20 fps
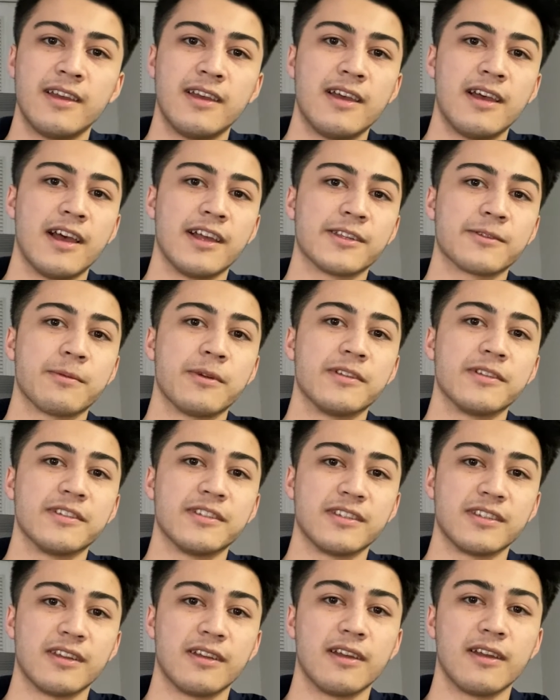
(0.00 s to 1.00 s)
as well
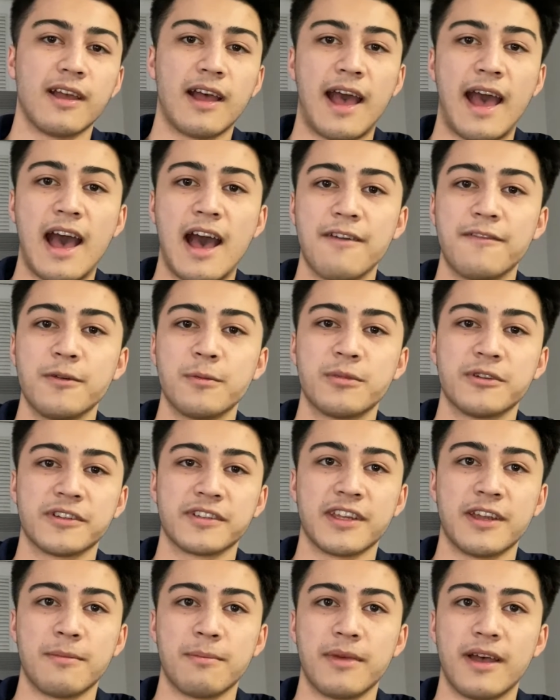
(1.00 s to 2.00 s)
as
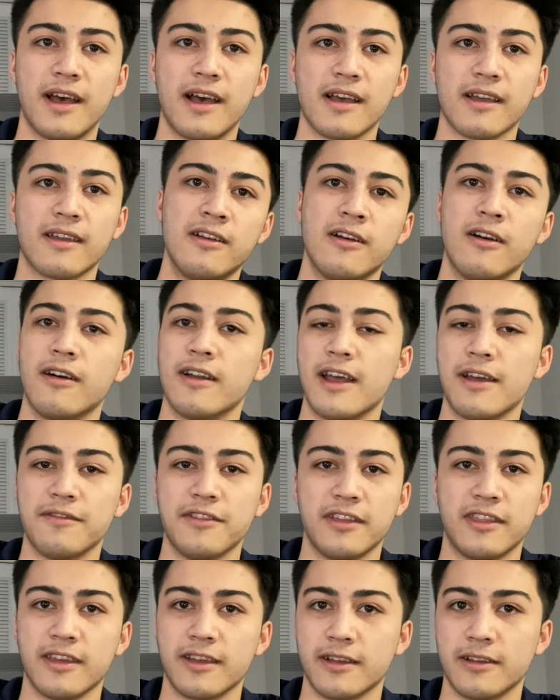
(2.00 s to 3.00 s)
0.5% back on
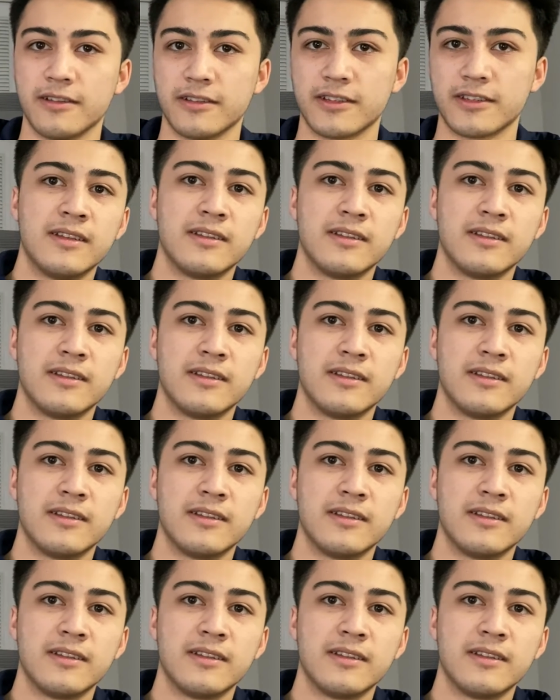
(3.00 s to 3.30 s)
everything else.